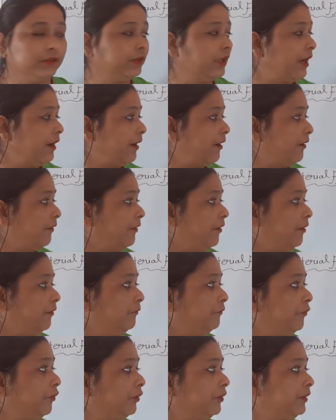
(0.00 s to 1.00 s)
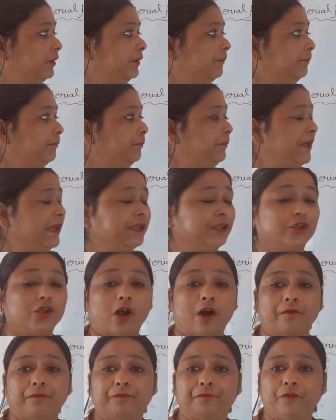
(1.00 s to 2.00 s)
The wood piece
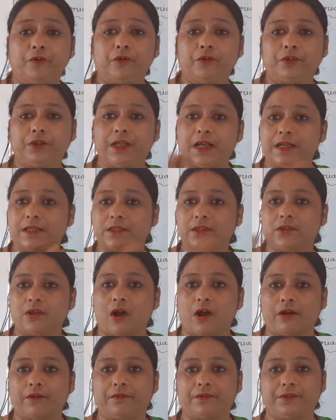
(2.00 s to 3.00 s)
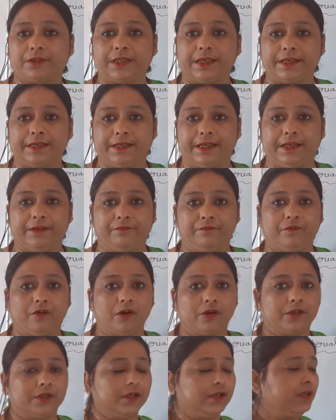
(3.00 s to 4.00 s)
of wood does not sink in
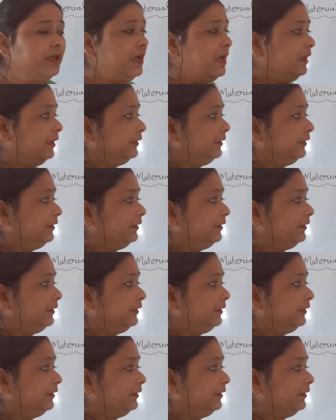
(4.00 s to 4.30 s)
water.